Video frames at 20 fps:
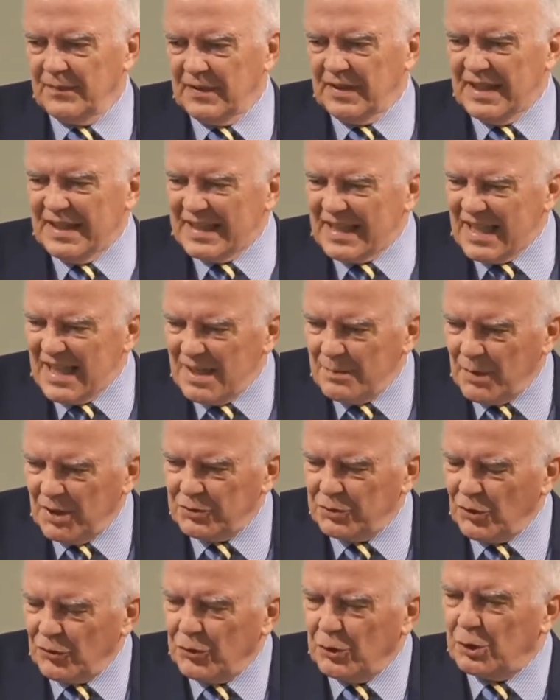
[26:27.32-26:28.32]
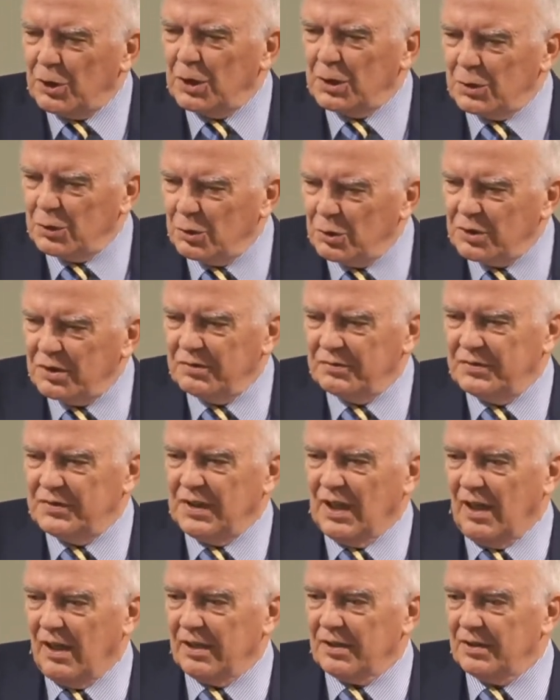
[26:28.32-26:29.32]
He came under the cloak of
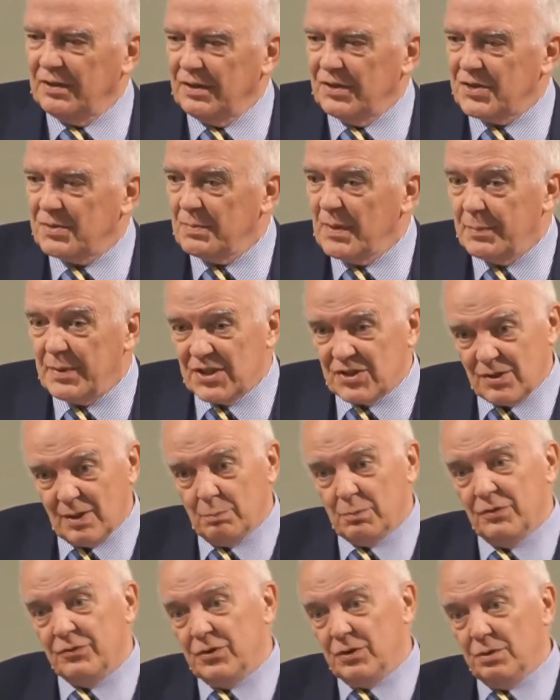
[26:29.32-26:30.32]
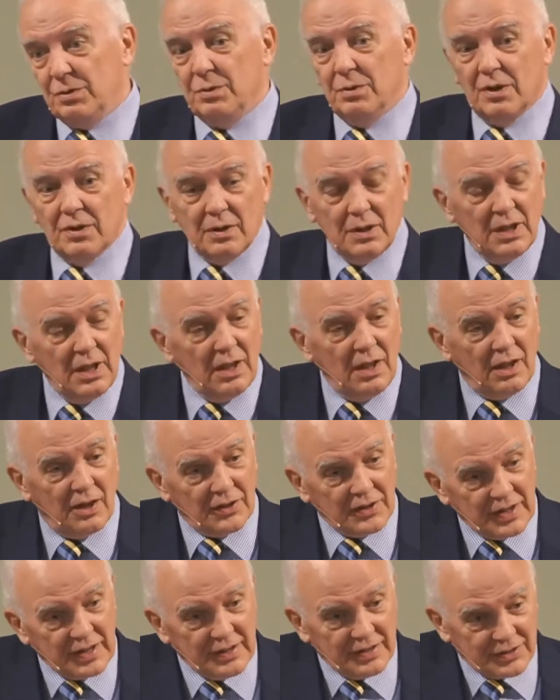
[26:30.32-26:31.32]
darkness. Maybe some of you are
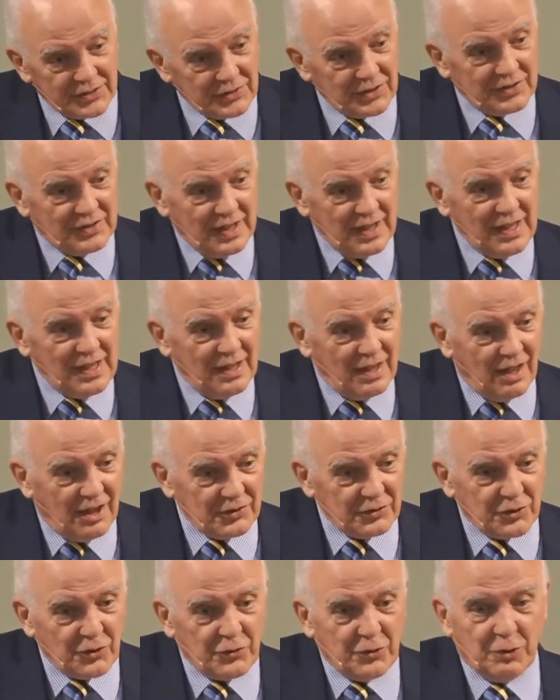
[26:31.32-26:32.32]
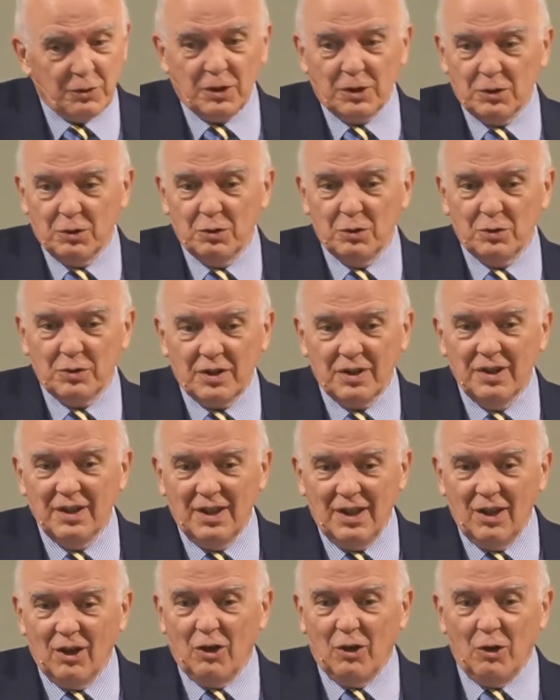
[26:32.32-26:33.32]
here today under the cloak
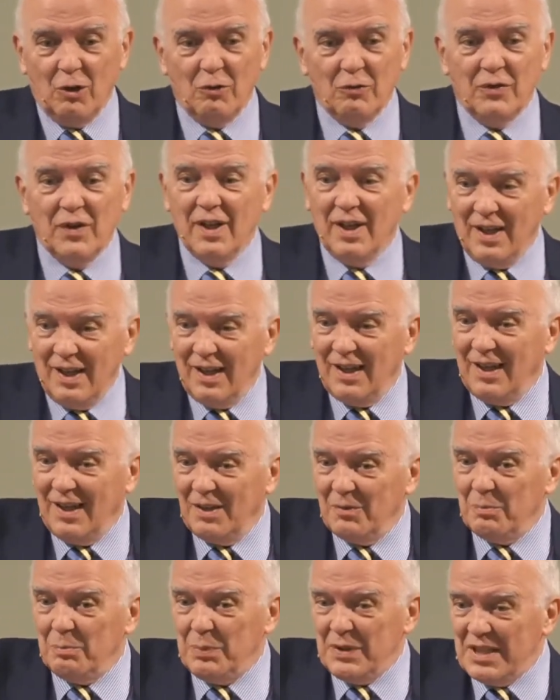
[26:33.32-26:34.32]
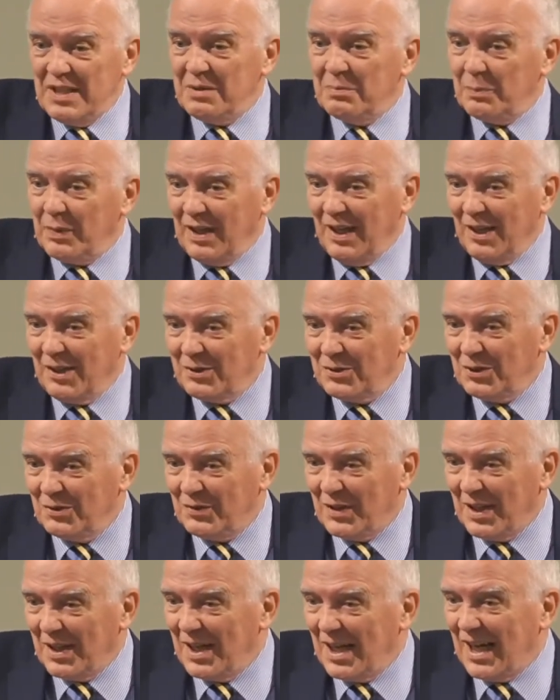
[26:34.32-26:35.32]
of being part of
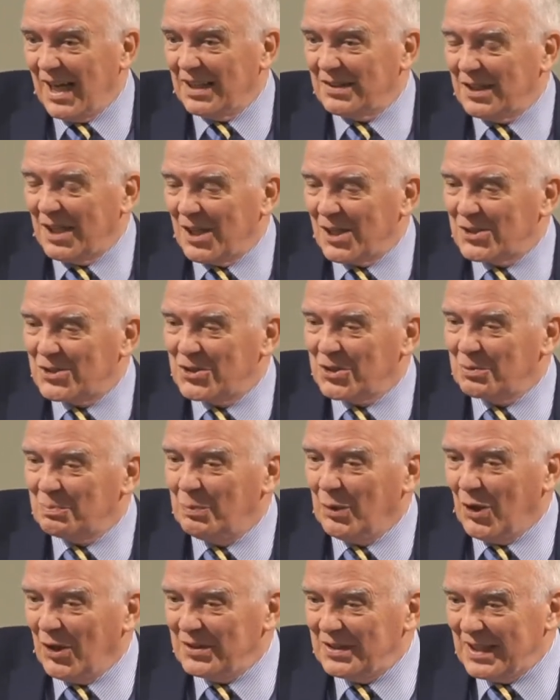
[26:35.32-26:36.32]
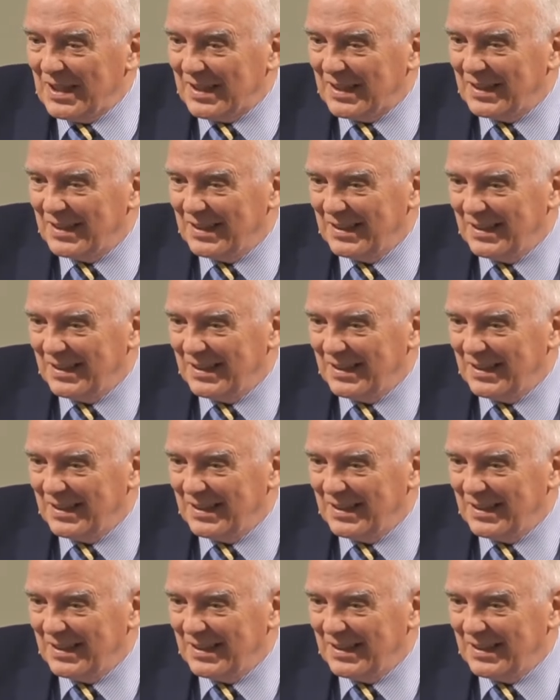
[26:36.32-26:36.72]
a larger body,